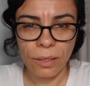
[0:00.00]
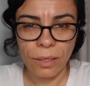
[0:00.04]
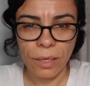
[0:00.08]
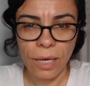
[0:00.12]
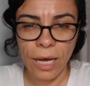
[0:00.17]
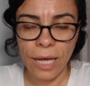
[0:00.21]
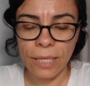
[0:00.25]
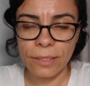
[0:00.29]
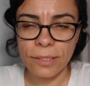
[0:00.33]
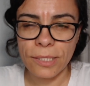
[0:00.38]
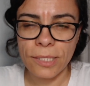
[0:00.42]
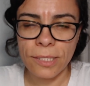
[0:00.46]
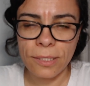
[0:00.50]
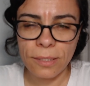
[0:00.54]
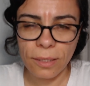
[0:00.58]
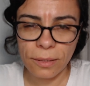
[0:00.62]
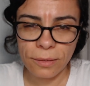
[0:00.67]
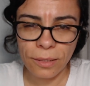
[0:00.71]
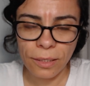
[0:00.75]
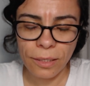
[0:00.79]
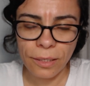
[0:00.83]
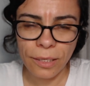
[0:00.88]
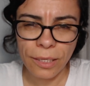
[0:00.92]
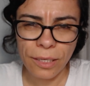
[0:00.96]
and
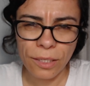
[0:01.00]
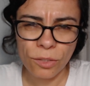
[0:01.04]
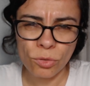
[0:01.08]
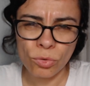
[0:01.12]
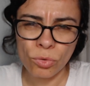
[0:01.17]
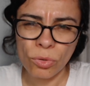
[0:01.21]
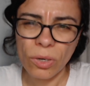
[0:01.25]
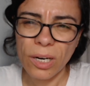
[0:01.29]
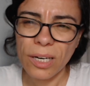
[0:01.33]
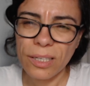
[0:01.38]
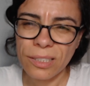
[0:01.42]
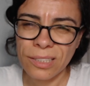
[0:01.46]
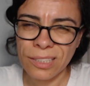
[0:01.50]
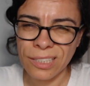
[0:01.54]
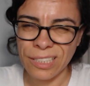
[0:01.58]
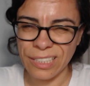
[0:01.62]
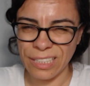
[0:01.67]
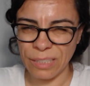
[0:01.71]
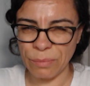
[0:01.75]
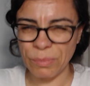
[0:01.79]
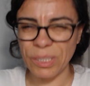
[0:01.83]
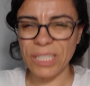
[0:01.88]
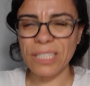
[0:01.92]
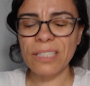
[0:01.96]
suddenly you are
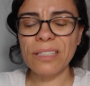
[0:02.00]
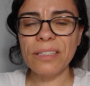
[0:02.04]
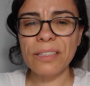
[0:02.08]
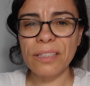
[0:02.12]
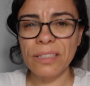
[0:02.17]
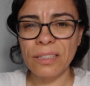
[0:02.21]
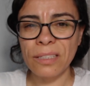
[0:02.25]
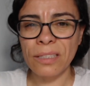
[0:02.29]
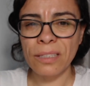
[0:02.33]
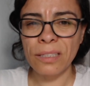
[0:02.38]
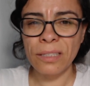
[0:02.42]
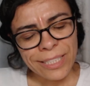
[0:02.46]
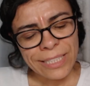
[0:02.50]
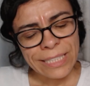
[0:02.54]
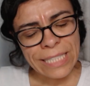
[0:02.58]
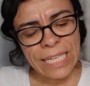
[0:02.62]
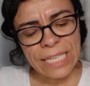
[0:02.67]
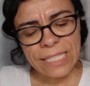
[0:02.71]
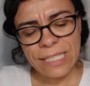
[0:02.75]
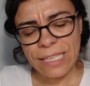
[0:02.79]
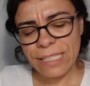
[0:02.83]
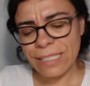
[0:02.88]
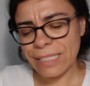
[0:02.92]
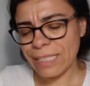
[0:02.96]
criminal?
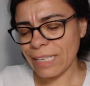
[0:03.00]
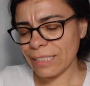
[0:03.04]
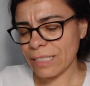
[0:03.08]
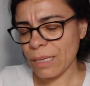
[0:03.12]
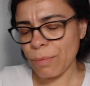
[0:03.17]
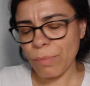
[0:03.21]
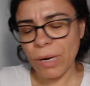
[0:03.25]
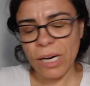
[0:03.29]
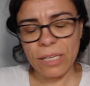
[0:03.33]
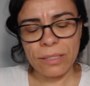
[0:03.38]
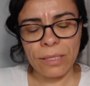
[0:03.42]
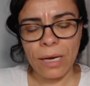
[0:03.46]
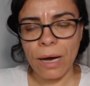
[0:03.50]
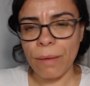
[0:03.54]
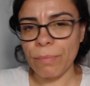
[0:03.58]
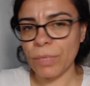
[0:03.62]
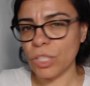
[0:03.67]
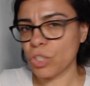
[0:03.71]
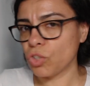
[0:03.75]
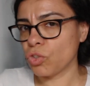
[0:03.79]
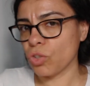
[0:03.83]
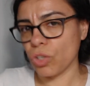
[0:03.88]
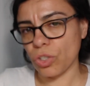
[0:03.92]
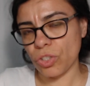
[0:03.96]
This is not about
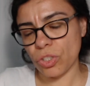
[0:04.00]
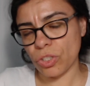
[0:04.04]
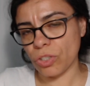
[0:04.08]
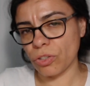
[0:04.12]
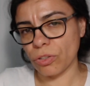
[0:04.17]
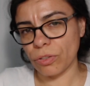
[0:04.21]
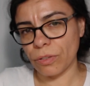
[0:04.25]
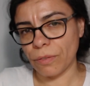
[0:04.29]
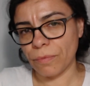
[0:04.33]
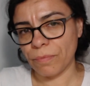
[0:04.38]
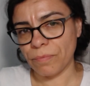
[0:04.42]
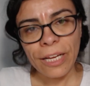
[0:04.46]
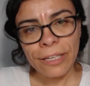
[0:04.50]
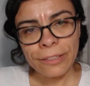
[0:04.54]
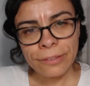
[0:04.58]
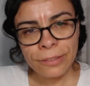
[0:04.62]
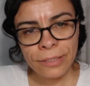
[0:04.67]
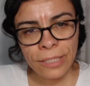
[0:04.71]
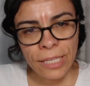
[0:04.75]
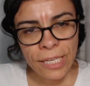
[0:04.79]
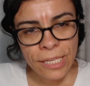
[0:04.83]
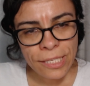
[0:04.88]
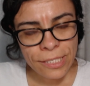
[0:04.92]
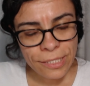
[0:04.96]
Hamit Coskun.
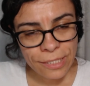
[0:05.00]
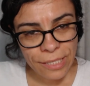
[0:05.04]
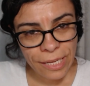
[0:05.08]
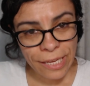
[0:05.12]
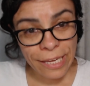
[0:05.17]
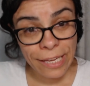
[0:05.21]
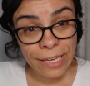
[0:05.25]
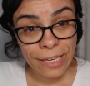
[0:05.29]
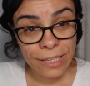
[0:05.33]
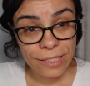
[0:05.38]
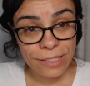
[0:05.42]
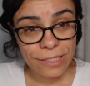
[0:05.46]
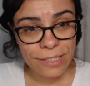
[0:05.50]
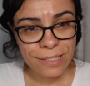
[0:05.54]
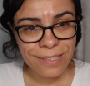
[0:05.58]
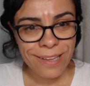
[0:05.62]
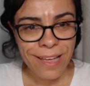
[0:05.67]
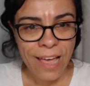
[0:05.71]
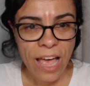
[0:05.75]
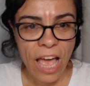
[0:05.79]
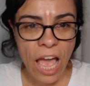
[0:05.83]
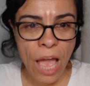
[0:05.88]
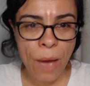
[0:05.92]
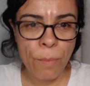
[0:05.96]
This is
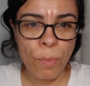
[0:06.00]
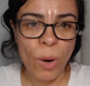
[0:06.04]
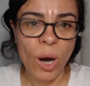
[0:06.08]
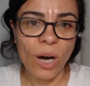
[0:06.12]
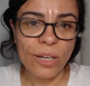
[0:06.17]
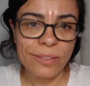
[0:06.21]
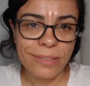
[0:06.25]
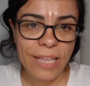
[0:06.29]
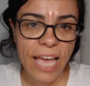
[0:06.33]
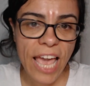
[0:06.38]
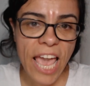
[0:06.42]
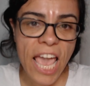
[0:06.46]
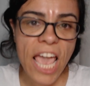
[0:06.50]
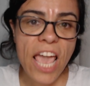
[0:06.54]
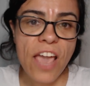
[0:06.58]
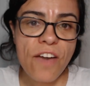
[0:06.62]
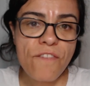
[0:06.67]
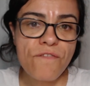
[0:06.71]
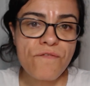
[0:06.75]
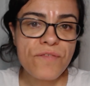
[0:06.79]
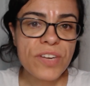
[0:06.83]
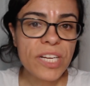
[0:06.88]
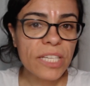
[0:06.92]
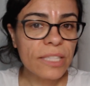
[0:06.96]
about
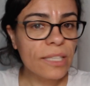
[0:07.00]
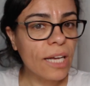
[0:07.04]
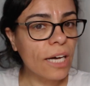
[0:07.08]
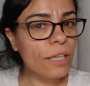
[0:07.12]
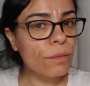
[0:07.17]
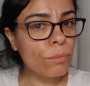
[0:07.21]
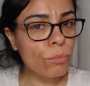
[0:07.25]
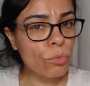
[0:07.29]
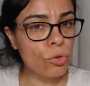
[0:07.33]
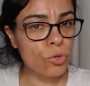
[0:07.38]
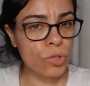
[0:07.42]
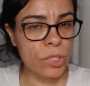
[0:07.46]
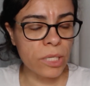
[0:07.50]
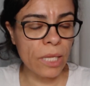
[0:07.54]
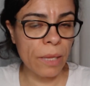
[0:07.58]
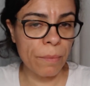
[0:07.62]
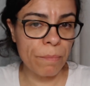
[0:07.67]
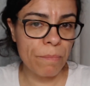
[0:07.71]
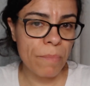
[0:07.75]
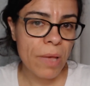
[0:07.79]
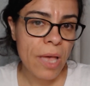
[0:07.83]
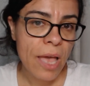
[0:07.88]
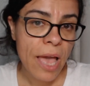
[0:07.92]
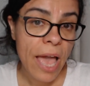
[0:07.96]
every
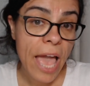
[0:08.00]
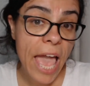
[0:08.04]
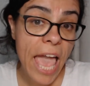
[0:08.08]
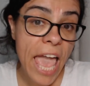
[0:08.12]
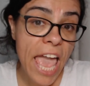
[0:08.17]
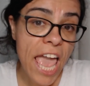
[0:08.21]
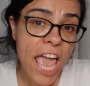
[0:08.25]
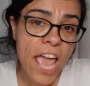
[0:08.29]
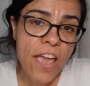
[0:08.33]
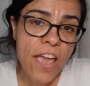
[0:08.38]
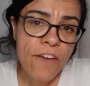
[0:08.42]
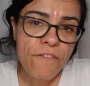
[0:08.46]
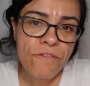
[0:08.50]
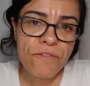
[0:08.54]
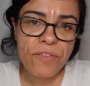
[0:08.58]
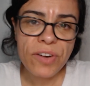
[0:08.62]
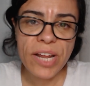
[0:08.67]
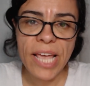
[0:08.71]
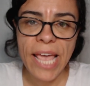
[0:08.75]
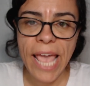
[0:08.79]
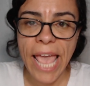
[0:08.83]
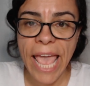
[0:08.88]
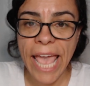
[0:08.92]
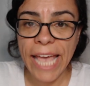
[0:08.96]
non-Muslim,
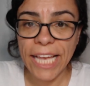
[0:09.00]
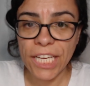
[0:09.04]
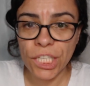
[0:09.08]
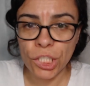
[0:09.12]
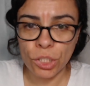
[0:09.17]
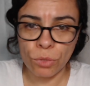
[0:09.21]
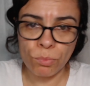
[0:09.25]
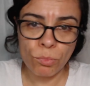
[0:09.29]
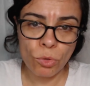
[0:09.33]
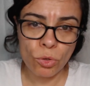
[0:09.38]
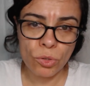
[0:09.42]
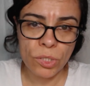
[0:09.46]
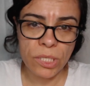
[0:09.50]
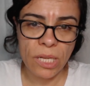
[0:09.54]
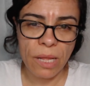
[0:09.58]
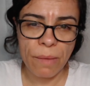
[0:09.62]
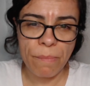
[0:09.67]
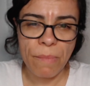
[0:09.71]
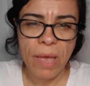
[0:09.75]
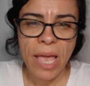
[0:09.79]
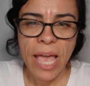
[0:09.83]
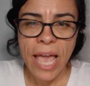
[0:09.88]
every ex-Muslim,